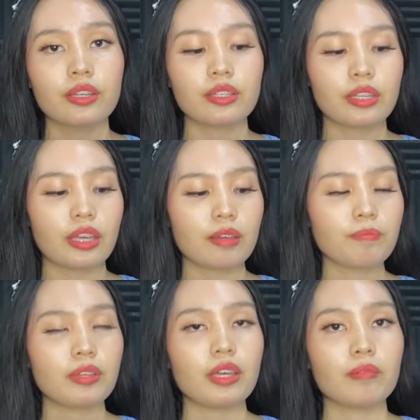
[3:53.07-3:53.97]
Yep,
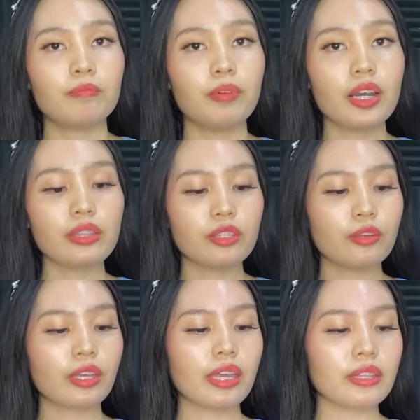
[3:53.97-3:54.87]
but you
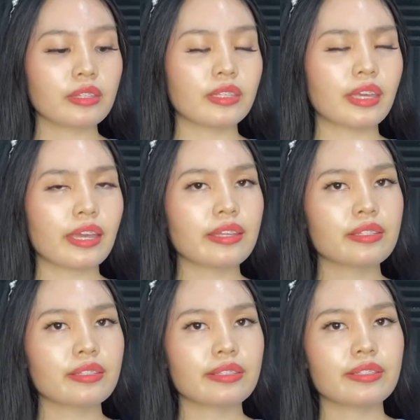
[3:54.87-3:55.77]
can get
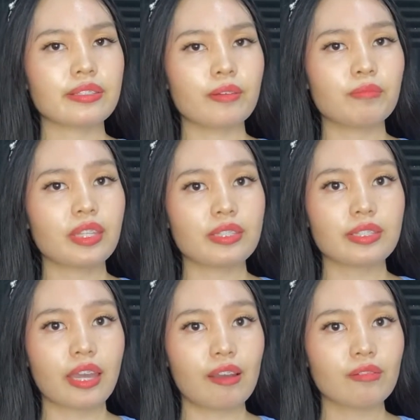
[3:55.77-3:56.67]
some
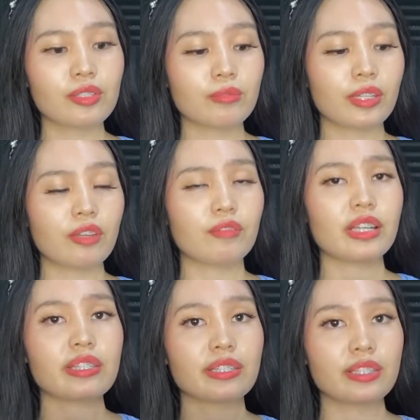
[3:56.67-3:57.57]
discounts whenever
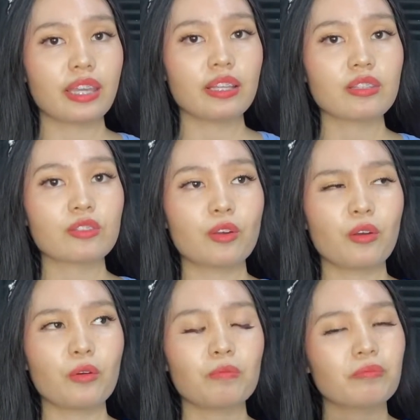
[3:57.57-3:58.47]
it's sale.
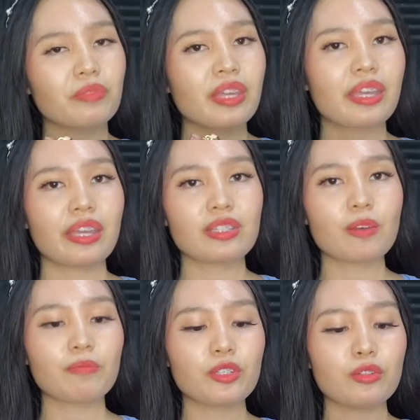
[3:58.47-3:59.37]
So it's
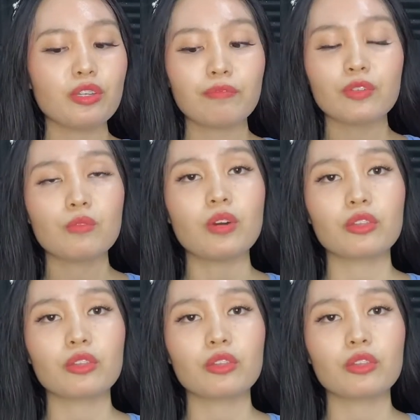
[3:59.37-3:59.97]
up to you if you want